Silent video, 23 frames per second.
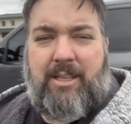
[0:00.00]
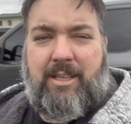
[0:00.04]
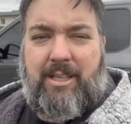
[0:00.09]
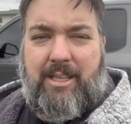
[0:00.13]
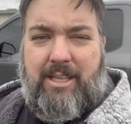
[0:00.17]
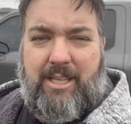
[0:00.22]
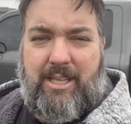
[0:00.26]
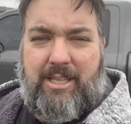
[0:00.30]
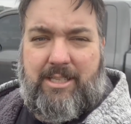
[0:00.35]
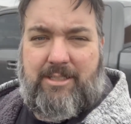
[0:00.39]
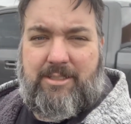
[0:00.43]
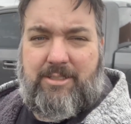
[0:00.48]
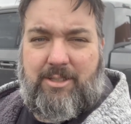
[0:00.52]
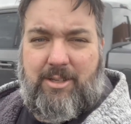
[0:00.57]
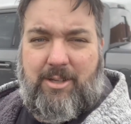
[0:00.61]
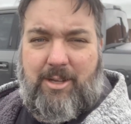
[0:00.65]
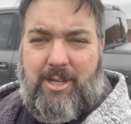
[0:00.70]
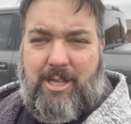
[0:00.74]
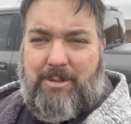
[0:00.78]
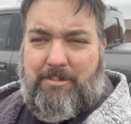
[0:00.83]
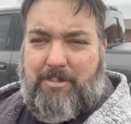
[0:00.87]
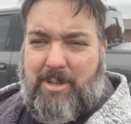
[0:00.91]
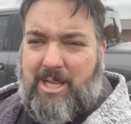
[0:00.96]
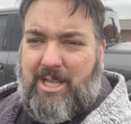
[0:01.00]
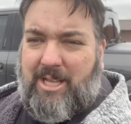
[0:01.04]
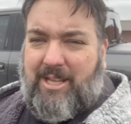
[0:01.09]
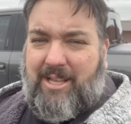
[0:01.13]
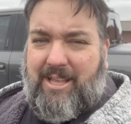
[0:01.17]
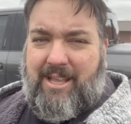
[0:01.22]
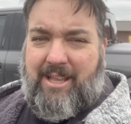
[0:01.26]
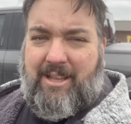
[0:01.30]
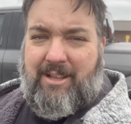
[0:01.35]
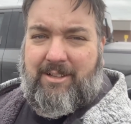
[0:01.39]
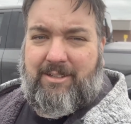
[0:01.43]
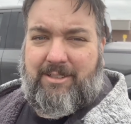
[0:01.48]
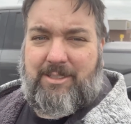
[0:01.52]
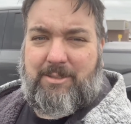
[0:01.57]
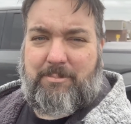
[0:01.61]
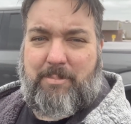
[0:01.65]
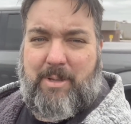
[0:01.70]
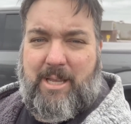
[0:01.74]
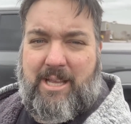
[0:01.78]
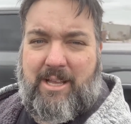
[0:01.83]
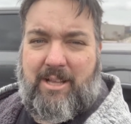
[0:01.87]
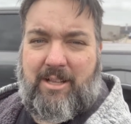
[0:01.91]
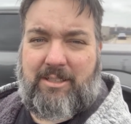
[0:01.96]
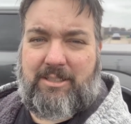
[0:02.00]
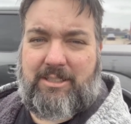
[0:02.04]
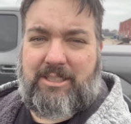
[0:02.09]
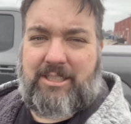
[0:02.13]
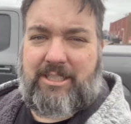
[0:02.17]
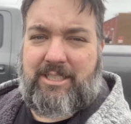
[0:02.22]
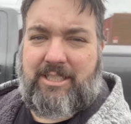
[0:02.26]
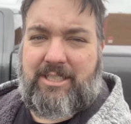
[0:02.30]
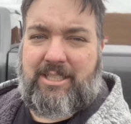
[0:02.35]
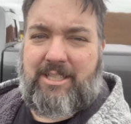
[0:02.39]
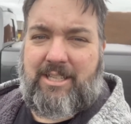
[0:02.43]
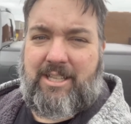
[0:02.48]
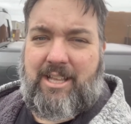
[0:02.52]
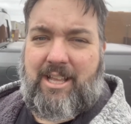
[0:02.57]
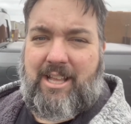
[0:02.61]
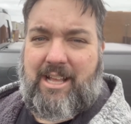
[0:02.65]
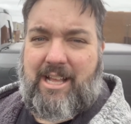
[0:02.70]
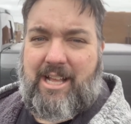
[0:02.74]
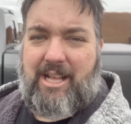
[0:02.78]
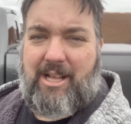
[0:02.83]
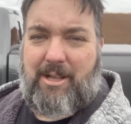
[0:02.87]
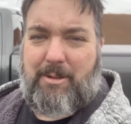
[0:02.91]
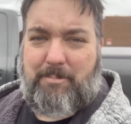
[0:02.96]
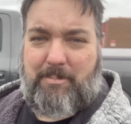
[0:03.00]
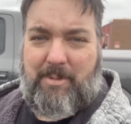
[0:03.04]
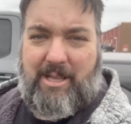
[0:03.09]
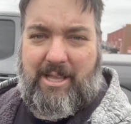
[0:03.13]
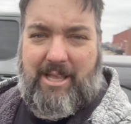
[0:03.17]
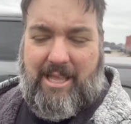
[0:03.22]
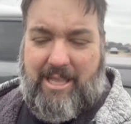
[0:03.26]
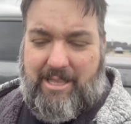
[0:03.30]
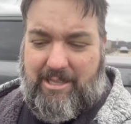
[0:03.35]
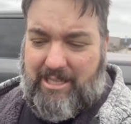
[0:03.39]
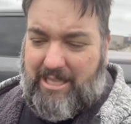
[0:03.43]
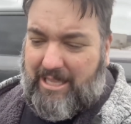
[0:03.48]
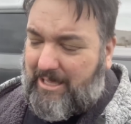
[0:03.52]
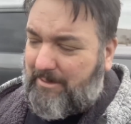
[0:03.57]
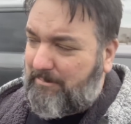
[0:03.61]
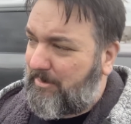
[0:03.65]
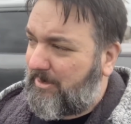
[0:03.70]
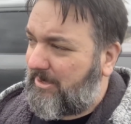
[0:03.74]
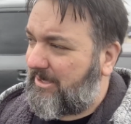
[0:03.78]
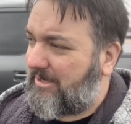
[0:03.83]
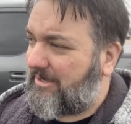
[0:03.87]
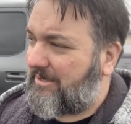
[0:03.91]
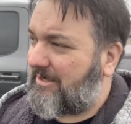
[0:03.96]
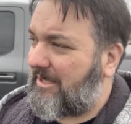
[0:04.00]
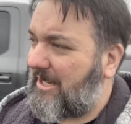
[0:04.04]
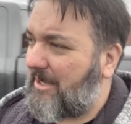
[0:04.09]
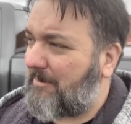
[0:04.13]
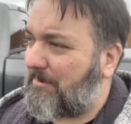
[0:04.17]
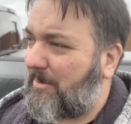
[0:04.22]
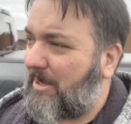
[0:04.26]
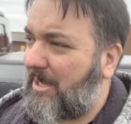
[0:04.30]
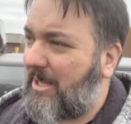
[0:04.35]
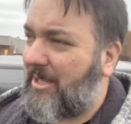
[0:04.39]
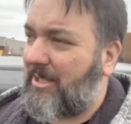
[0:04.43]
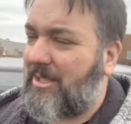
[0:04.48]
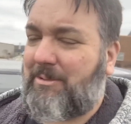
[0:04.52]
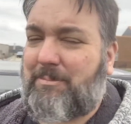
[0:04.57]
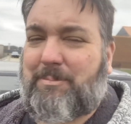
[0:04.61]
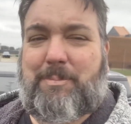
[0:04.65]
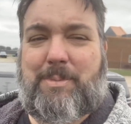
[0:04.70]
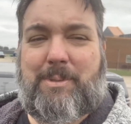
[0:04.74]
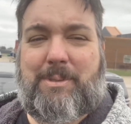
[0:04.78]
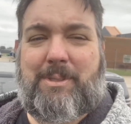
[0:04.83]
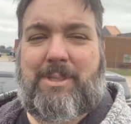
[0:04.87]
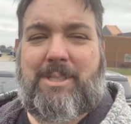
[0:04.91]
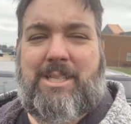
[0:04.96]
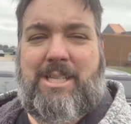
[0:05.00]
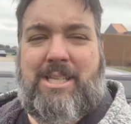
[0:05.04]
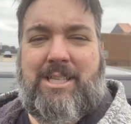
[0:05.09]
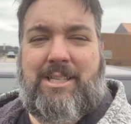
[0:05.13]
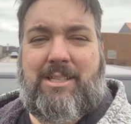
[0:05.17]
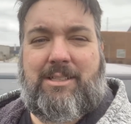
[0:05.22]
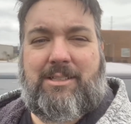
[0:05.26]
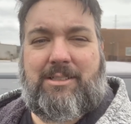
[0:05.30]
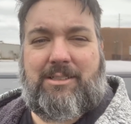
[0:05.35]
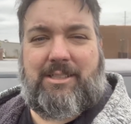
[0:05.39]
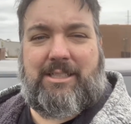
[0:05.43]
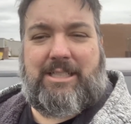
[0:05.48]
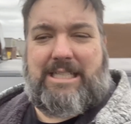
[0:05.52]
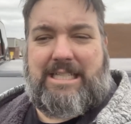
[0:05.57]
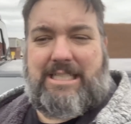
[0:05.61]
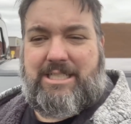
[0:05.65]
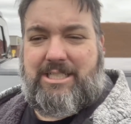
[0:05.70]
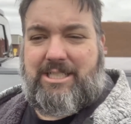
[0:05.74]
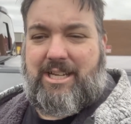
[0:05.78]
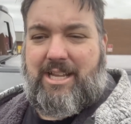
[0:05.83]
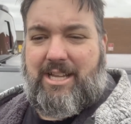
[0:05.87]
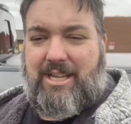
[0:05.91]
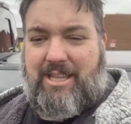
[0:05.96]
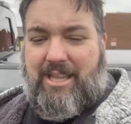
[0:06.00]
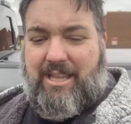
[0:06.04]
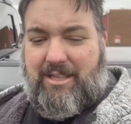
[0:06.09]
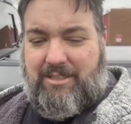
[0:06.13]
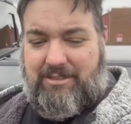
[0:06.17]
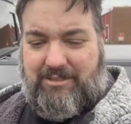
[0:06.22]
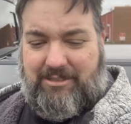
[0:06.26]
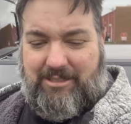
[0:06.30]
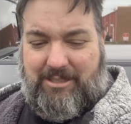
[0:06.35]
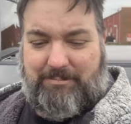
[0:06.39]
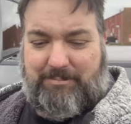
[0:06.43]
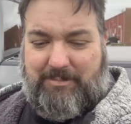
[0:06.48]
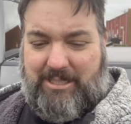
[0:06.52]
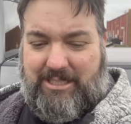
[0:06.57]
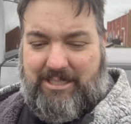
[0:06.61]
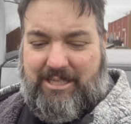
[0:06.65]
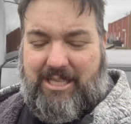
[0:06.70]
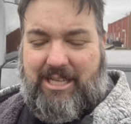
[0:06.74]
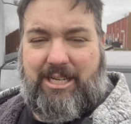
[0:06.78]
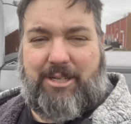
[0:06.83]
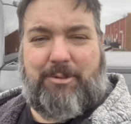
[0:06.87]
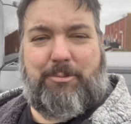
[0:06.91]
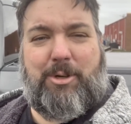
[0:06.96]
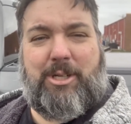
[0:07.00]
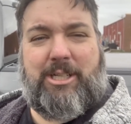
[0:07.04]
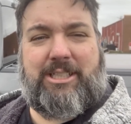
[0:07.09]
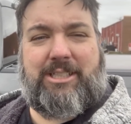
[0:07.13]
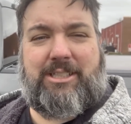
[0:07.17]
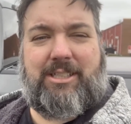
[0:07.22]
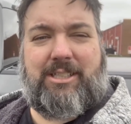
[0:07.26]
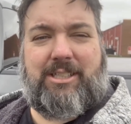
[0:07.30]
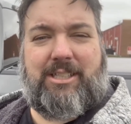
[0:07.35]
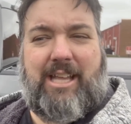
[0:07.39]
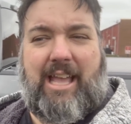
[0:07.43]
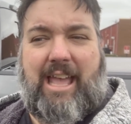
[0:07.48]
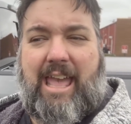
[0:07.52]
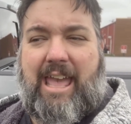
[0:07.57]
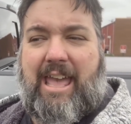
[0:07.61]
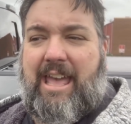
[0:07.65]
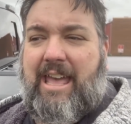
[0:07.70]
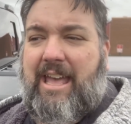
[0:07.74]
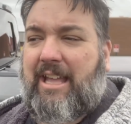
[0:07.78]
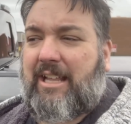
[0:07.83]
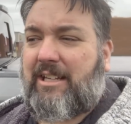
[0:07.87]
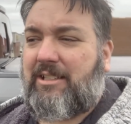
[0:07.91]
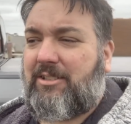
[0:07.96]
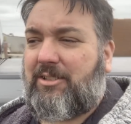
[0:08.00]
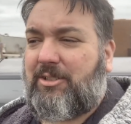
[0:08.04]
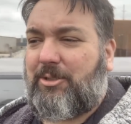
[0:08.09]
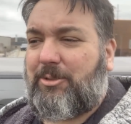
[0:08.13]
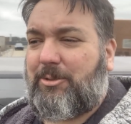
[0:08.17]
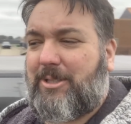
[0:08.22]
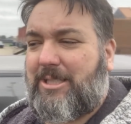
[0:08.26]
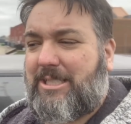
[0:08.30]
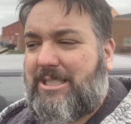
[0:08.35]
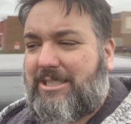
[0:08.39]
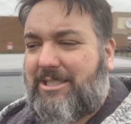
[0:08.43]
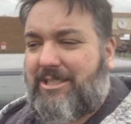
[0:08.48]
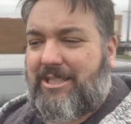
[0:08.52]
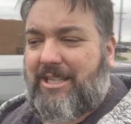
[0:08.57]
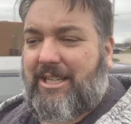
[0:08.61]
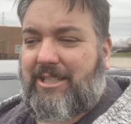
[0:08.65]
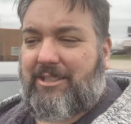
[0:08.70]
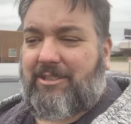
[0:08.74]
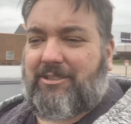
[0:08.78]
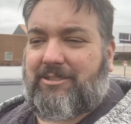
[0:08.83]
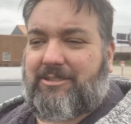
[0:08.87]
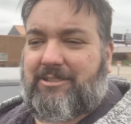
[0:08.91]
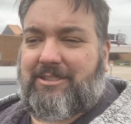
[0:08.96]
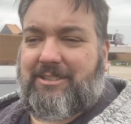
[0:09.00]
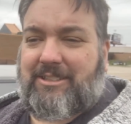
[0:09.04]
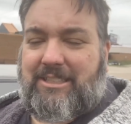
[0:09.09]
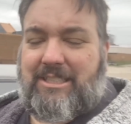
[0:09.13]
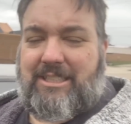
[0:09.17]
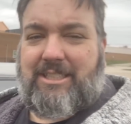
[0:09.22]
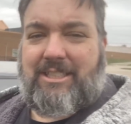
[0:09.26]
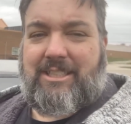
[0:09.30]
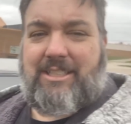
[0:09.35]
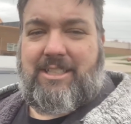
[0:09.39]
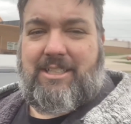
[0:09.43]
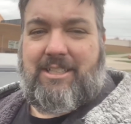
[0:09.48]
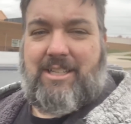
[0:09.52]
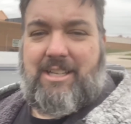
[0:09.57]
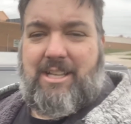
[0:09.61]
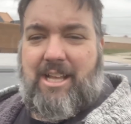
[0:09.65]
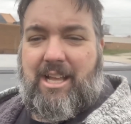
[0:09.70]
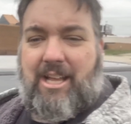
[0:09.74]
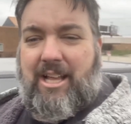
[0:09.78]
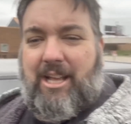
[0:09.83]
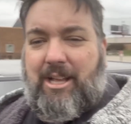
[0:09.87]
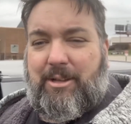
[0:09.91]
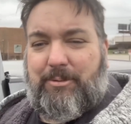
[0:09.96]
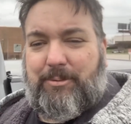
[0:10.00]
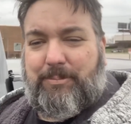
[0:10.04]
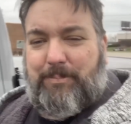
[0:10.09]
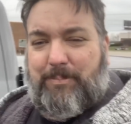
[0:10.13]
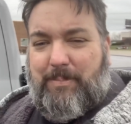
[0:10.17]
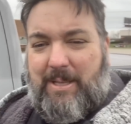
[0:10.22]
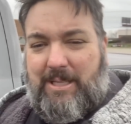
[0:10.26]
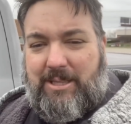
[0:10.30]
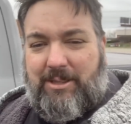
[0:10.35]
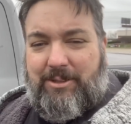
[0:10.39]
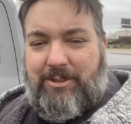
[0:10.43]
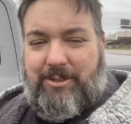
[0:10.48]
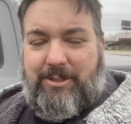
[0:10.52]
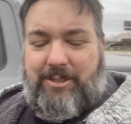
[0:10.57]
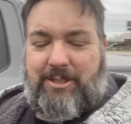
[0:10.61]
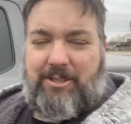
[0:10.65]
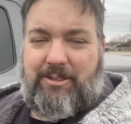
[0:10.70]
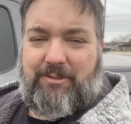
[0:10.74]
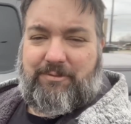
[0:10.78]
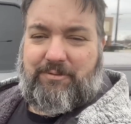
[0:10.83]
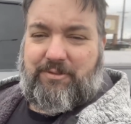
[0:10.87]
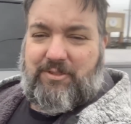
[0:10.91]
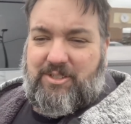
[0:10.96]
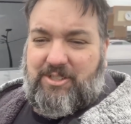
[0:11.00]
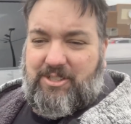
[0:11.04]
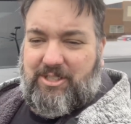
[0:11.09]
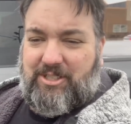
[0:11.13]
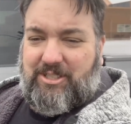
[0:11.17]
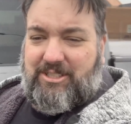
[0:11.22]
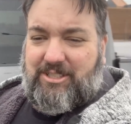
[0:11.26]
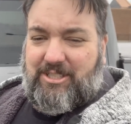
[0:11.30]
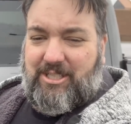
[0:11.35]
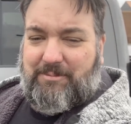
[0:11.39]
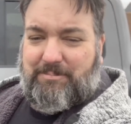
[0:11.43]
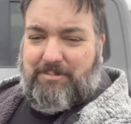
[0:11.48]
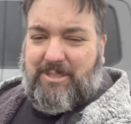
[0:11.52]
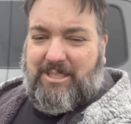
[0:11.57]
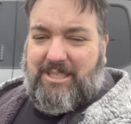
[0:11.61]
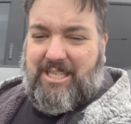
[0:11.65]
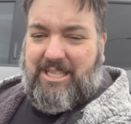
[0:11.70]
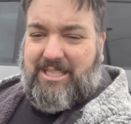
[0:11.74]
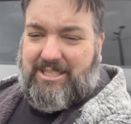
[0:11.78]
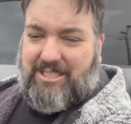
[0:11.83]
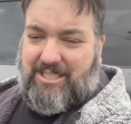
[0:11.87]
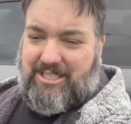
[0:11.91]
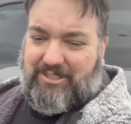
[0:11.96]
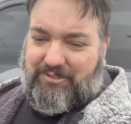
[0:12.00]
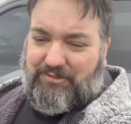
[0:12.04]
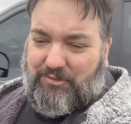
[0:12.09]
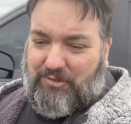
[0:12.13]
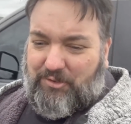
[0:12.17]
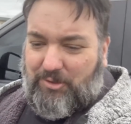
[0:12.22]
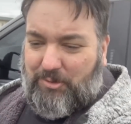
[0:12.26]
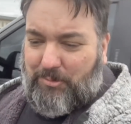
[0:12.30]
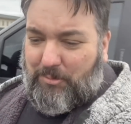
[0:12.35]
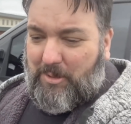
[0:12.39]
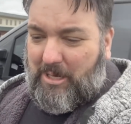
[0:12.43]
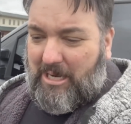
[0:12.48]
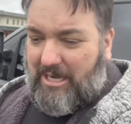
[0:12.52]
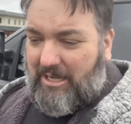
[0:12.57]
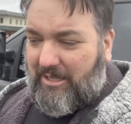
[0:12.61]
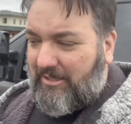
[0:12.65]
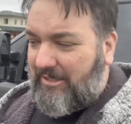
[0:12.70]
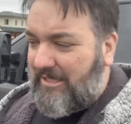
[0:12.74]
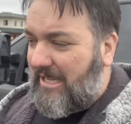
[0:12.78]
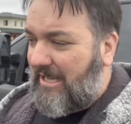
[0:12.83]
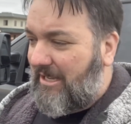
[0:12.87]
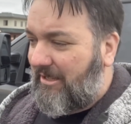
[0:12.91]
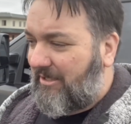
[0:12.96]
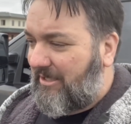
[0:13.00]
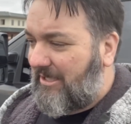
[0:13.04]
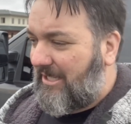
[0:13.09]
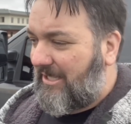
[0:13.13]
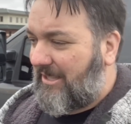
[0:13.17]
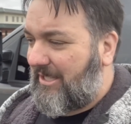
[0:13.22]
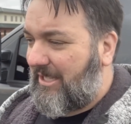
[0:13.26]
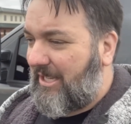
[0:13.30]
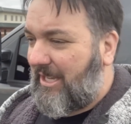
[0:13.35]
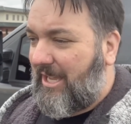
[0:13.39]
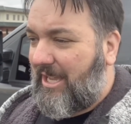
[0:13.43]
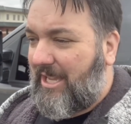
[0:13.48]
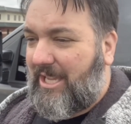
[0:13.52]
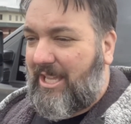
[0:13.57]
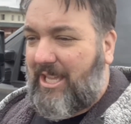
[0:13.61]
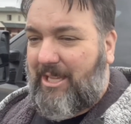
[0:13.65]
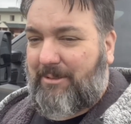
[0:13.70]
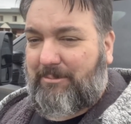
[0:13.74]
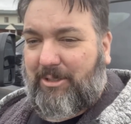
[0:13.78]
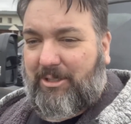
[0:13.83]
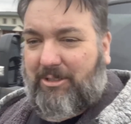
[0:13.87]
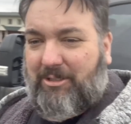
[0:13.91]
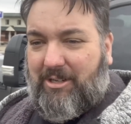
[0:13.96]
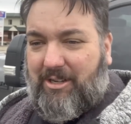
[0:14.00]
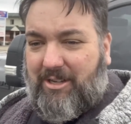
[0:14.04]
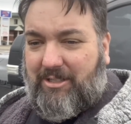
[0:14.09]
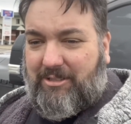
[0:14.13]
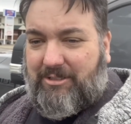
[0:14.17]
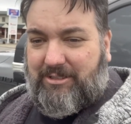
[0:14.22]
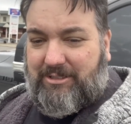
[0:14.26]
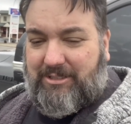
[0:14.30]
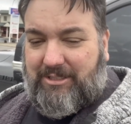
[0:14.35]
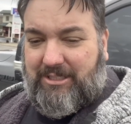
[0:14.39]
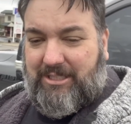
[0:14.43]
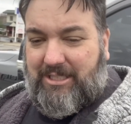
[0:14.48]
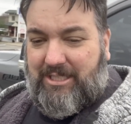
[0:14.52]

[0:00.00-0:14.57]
Hey guys, so I'm uh, out and about. Um, I happened to stop by to, to check out something that I wanted to add to the channel. I've been looking for something like this for a while now, and I think I came across